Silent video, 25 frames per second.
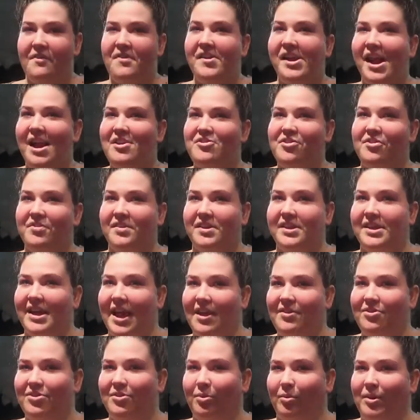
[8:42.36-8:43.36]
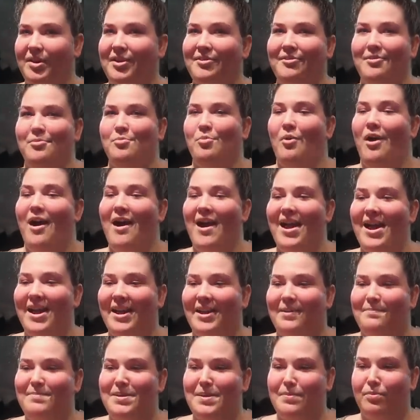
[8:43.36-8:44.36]
I think I just get the reason
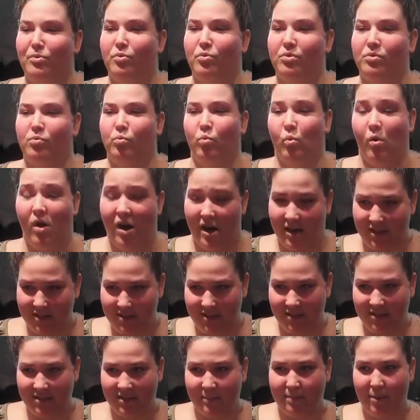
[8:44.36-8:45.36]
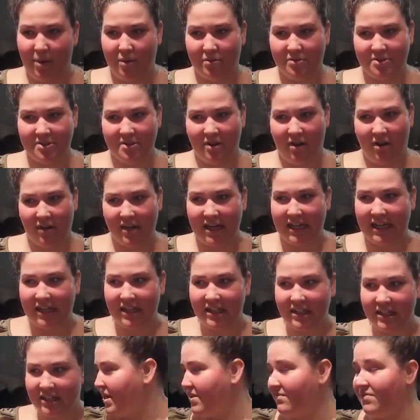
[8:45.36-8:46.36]
why people would want to post on
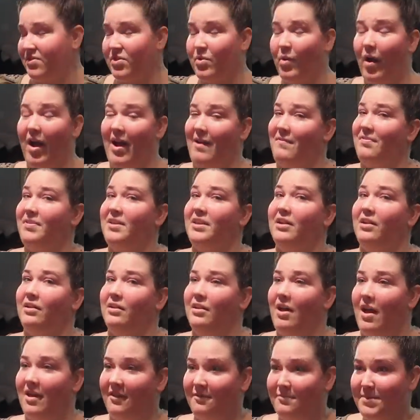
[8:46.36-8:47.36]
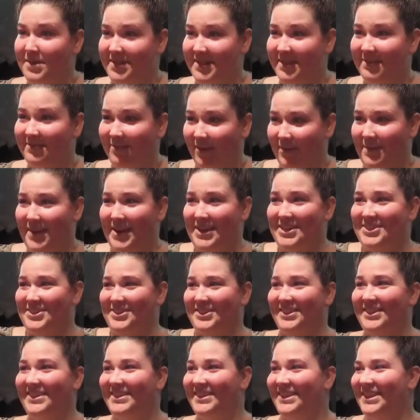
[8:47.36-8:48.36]
it, even though I have seen a lot of
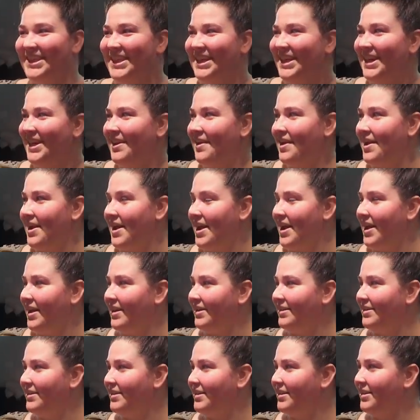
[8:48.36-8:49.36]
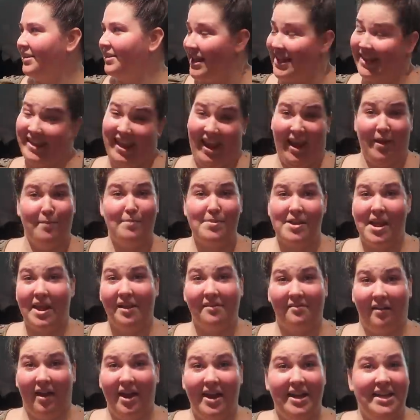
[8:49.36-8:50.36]
misinformation and it can be
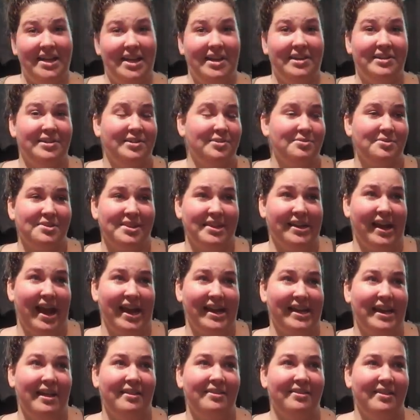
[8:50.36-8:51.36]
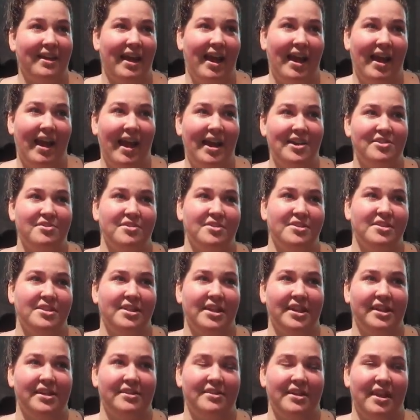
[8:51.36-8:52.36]
anxiety inducing. I get that. I just
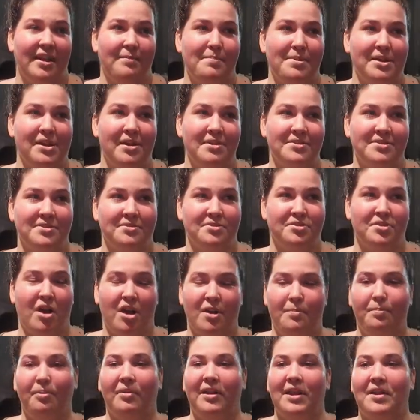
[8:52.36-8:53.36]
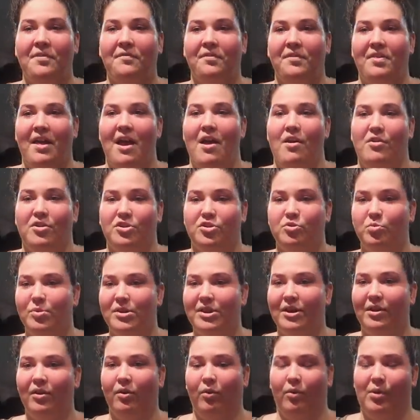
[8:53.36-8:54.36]
think that because there's not a place for that on
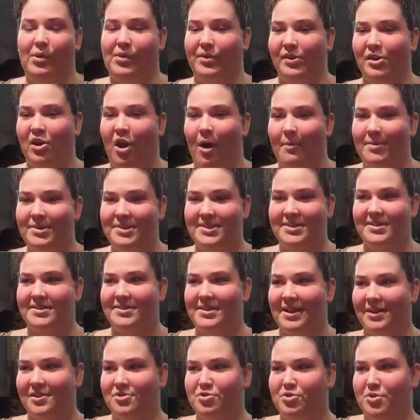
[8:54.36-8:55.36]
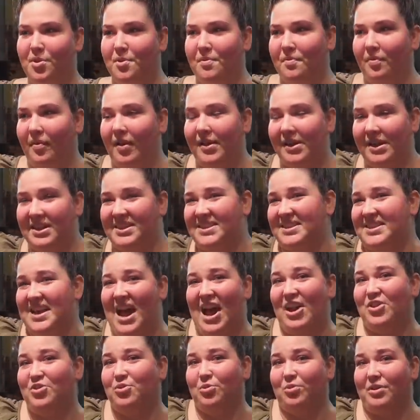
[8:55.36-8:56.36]
Twitter or in the comments sections, like it's
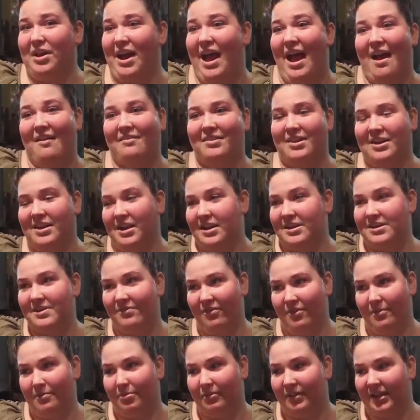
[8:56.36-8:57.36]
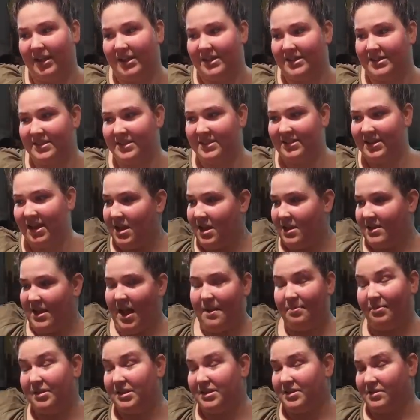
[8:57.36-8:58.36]
natural to have it in a different place and
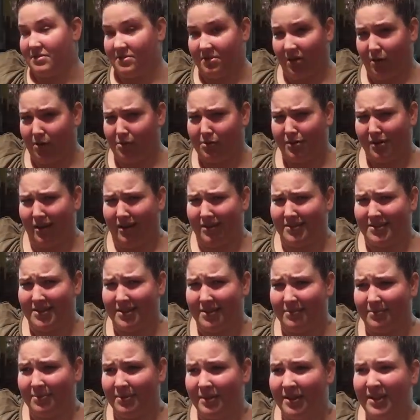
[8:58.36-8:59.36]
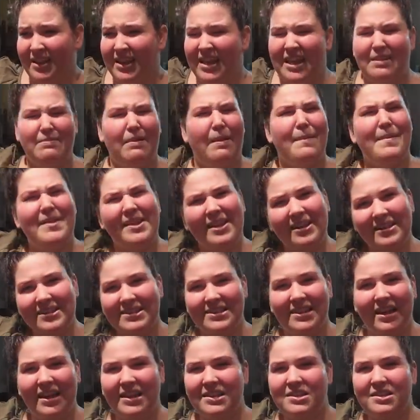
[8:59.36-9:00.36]
that place is guru gossip. Am I making
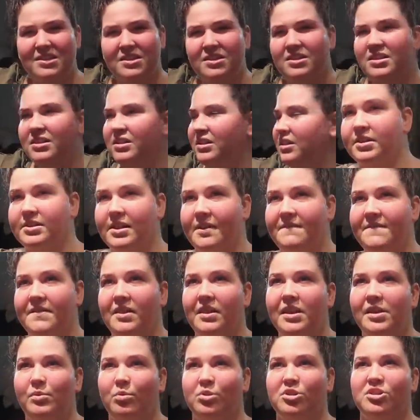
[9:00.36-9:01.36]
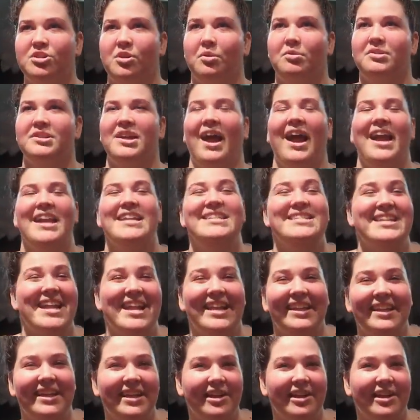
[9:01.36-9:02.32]
sense? Because I feel like we're so tight-knit